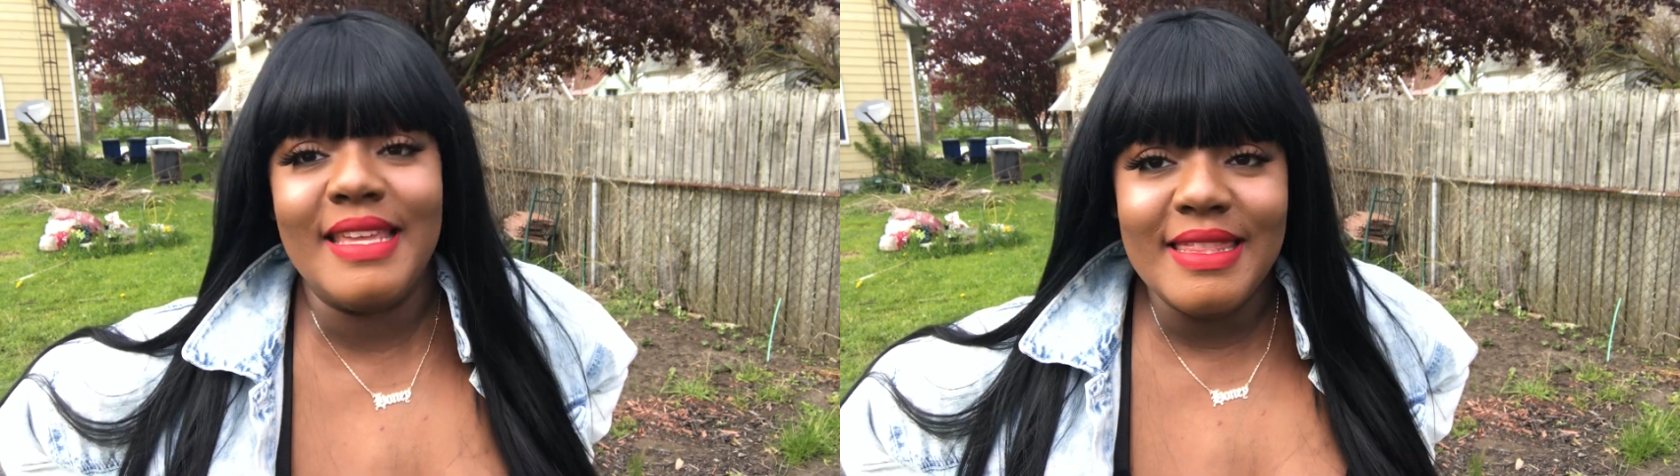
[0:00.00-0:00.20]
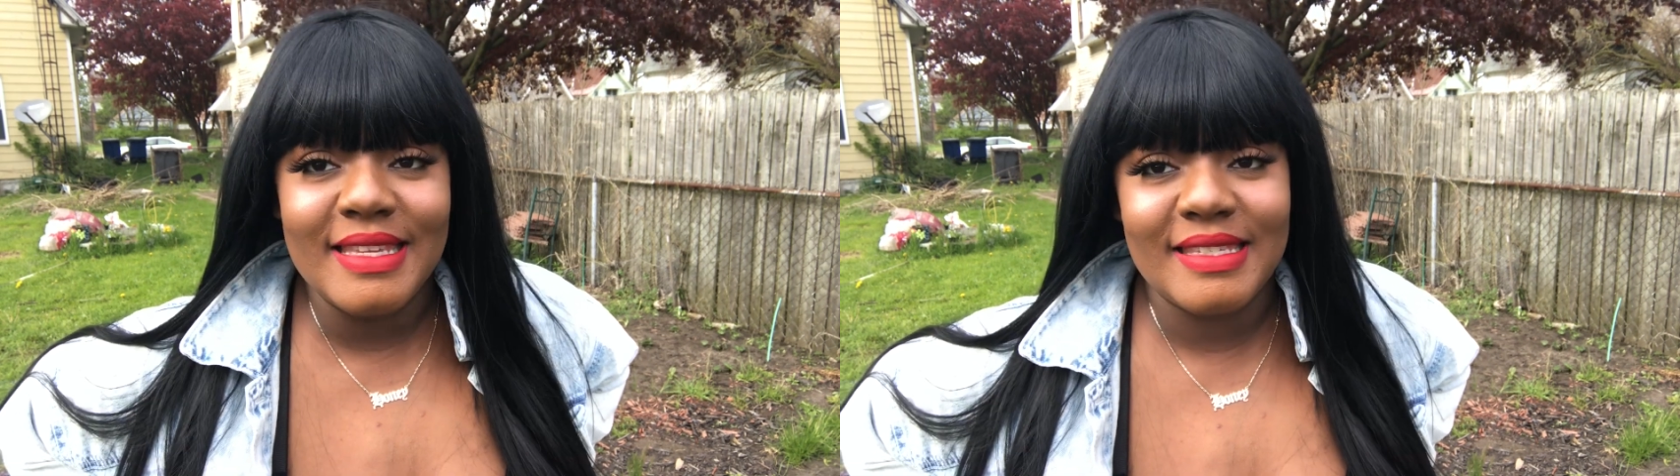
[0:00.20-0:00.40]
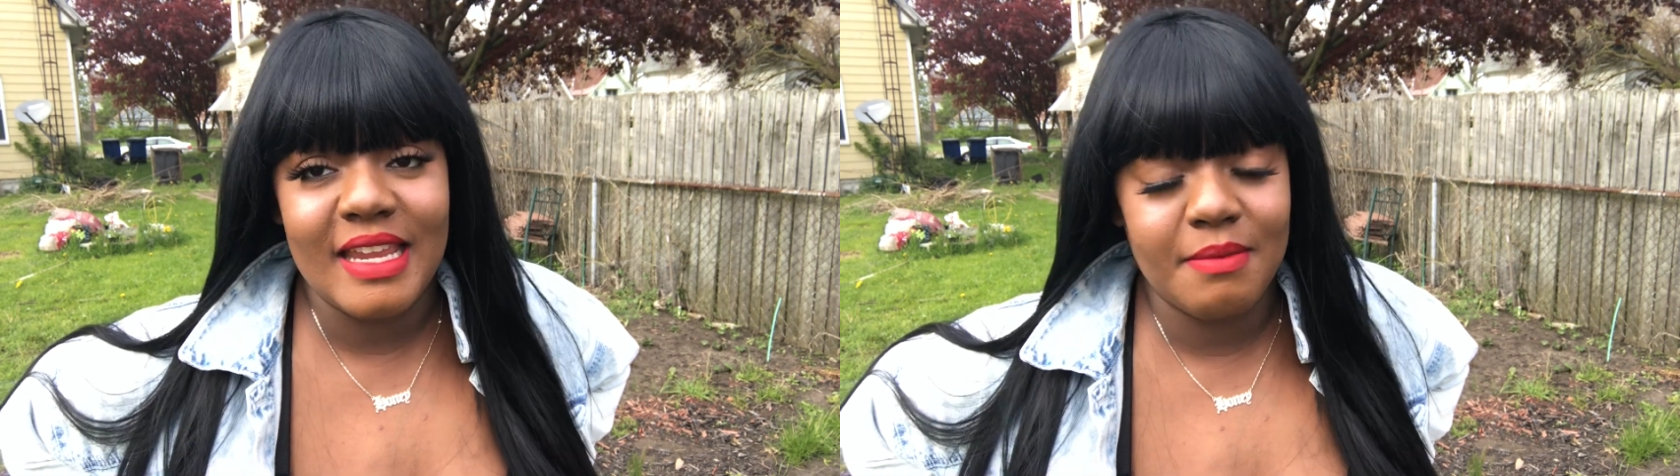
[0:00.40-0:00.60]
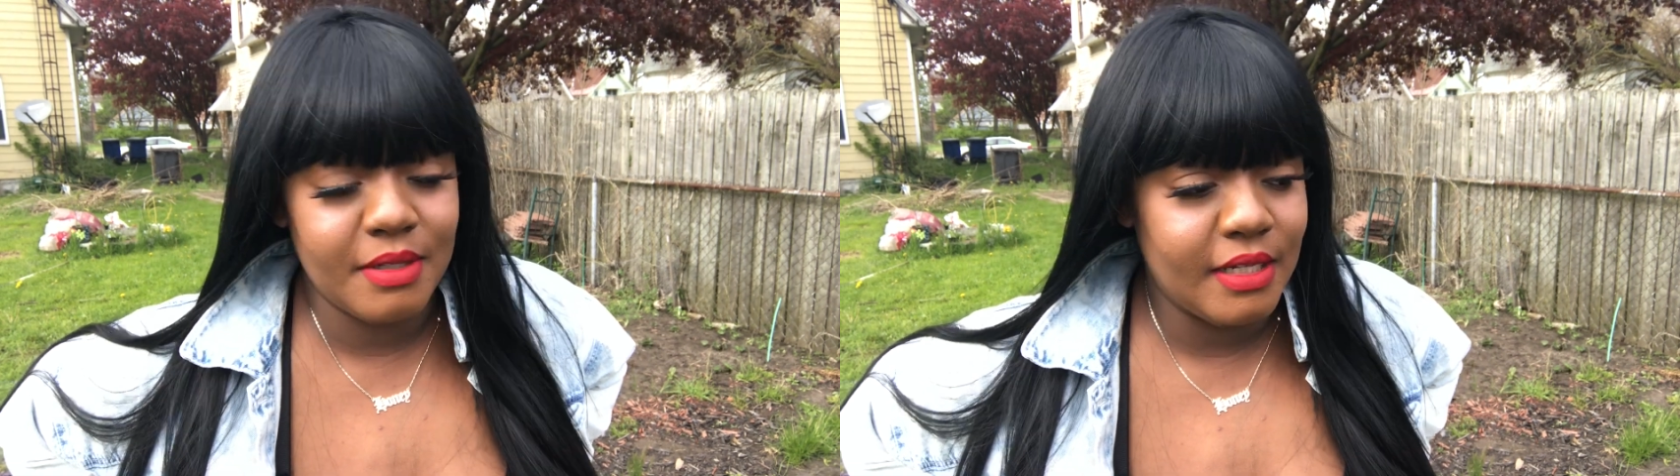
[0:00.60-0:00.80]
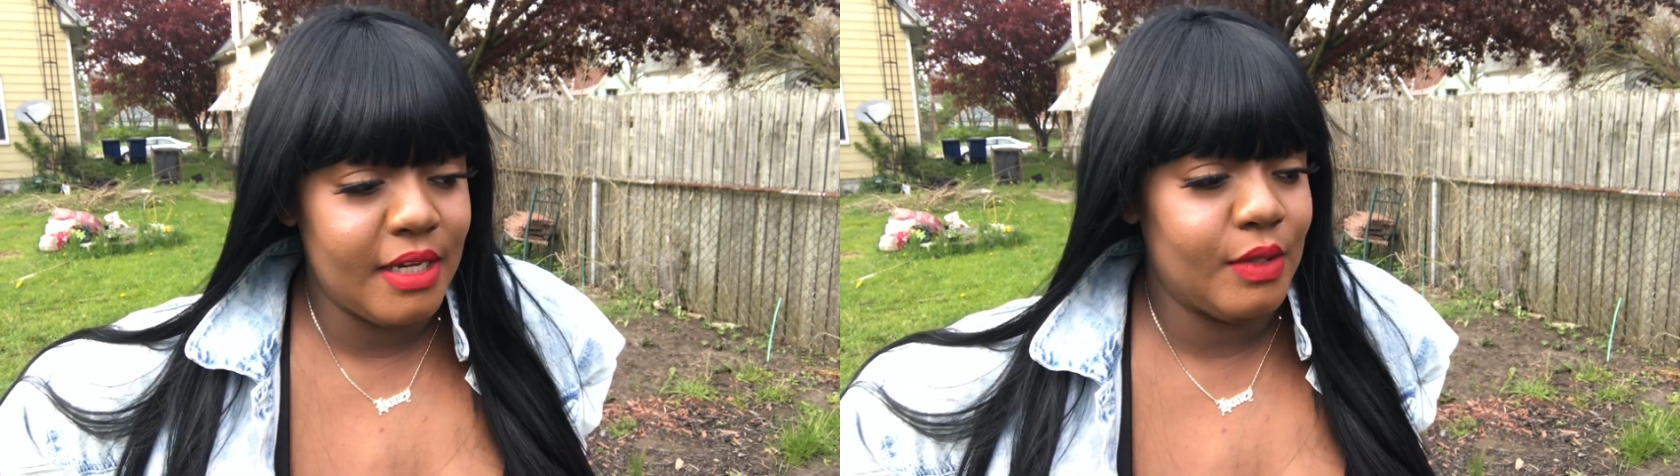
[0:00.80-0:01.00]
in this
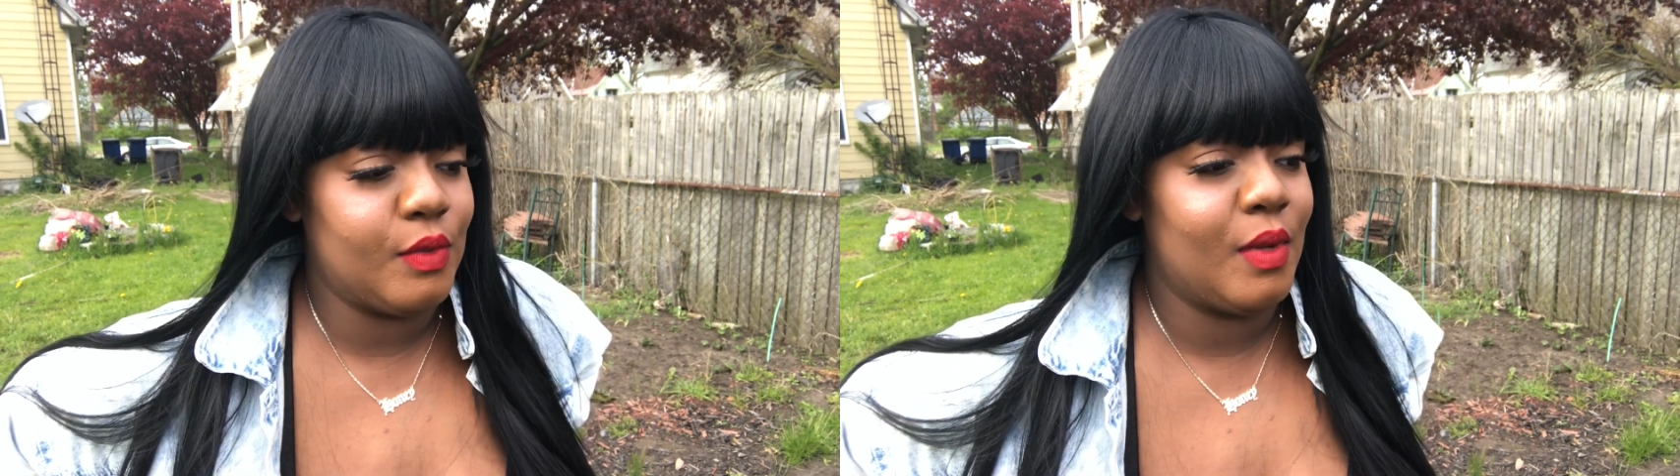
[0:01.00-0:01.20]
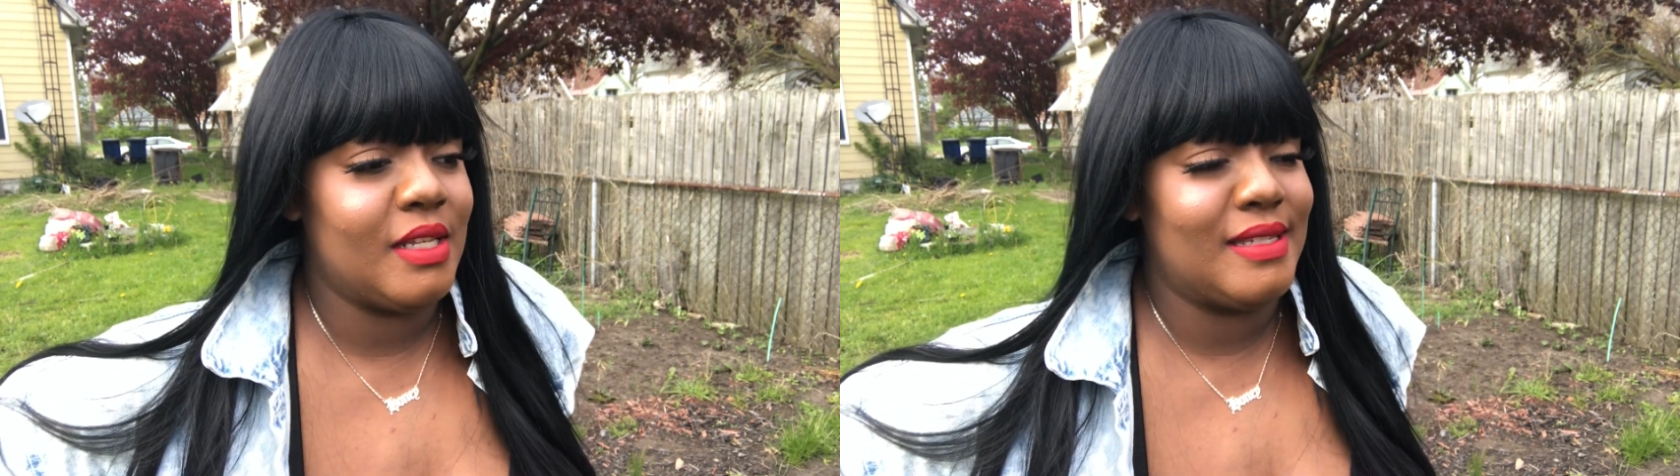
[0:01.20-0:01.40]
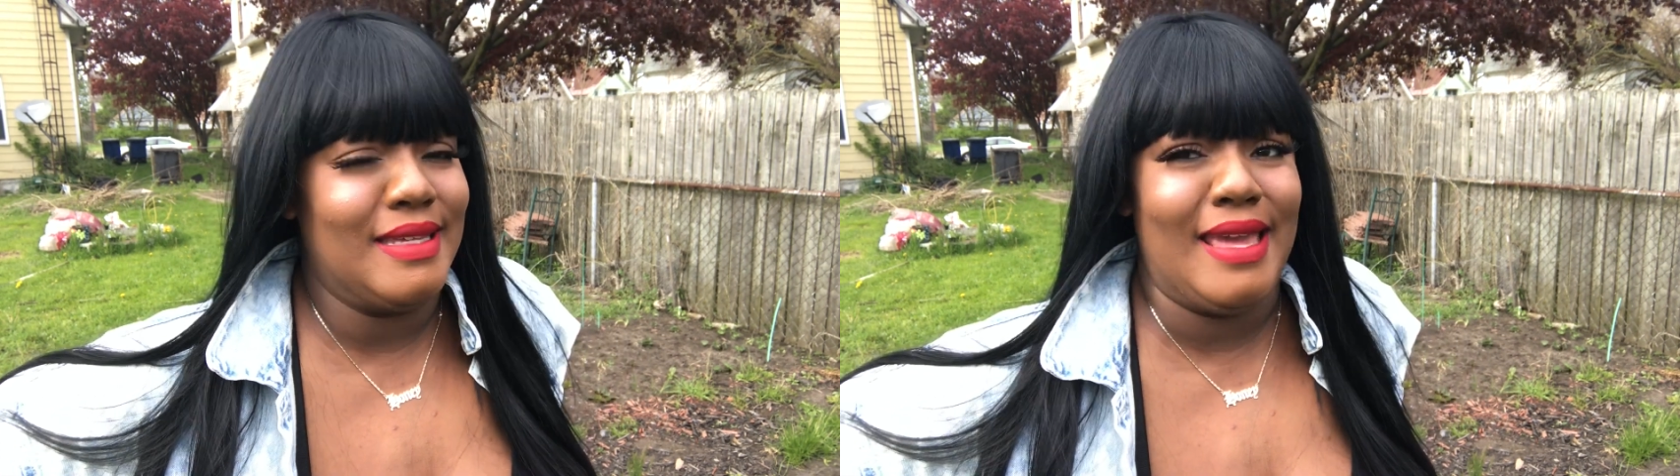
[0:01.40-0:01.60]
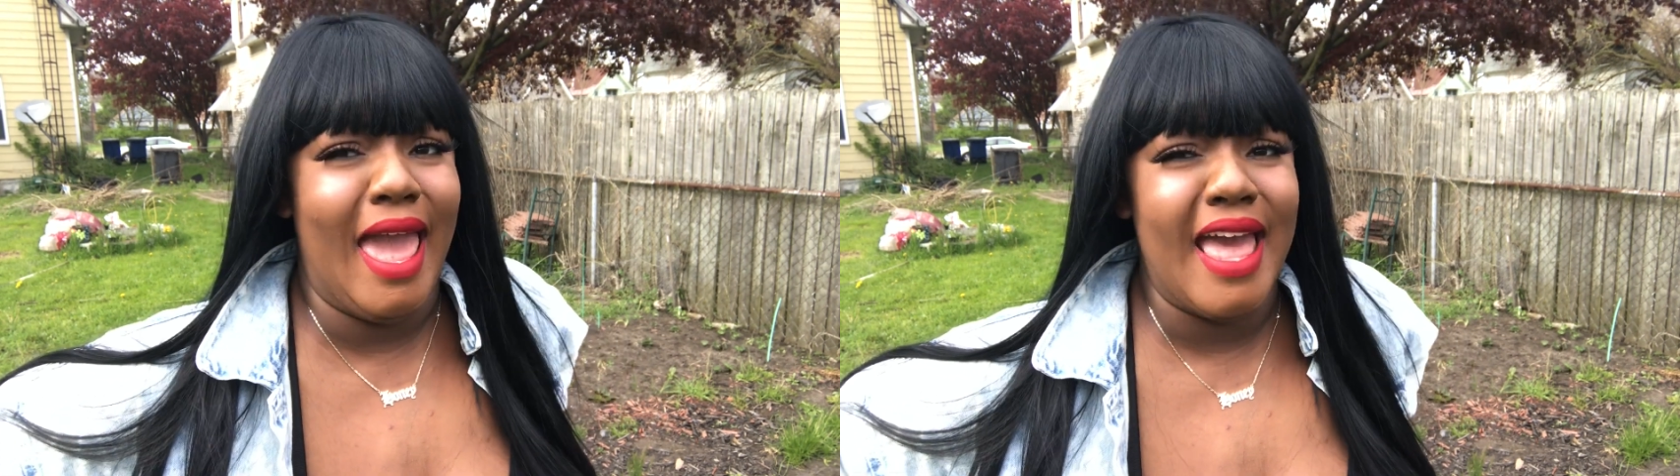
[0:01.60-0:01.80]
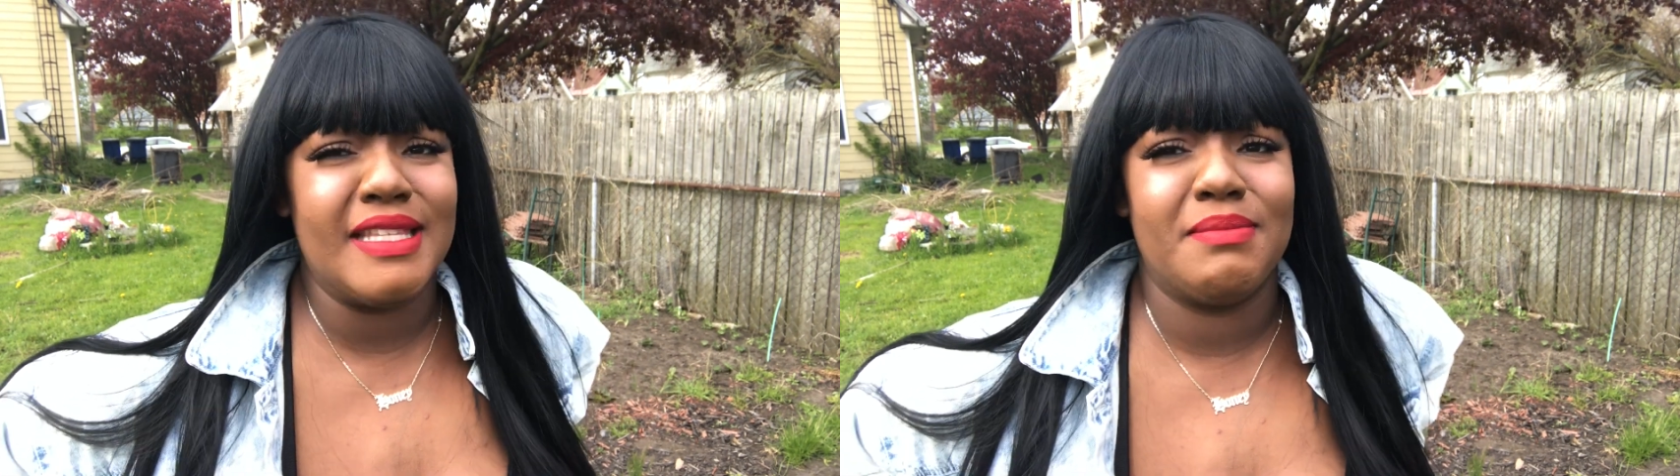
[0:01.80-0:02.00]
neighborhood, as well as the cats,